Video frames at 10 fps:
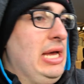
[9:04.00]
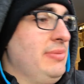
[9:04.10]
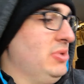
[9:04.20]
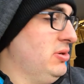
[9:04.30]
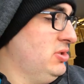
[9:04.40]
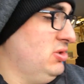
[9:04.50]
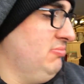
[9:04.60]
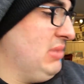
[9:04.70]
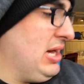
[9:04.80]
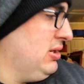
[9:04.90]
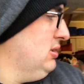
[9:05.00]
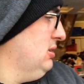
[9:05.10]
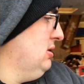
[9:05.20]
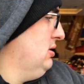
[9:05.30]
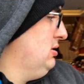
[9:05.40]
I'm going to mount,
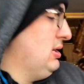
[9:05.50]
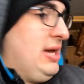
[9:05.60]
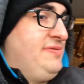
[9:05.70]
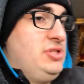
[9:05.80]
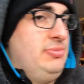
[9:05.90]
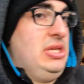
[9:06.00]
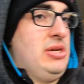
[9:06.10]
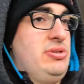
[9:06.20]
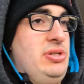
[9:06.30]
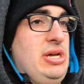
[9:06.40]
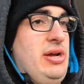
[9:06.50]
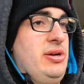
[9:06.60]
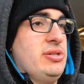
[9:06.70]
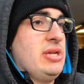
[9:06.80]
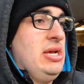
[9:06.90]
I have so many extra
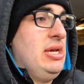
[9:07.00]
tires